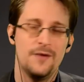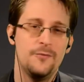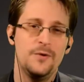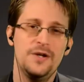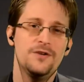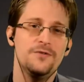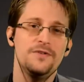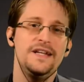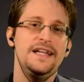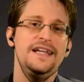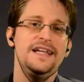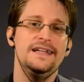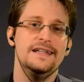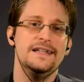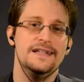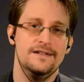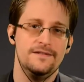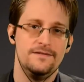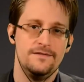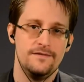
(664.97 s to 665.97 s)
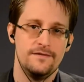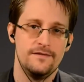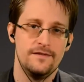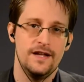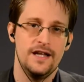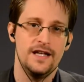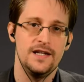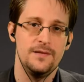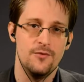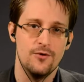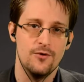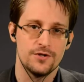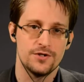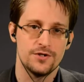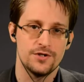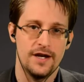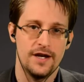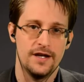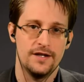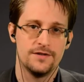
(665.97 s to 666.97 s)
and we don't need any
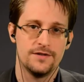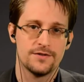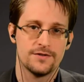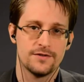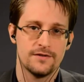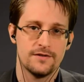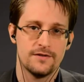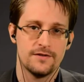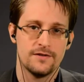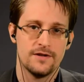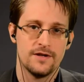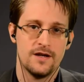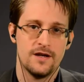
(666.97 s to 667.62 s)
more change.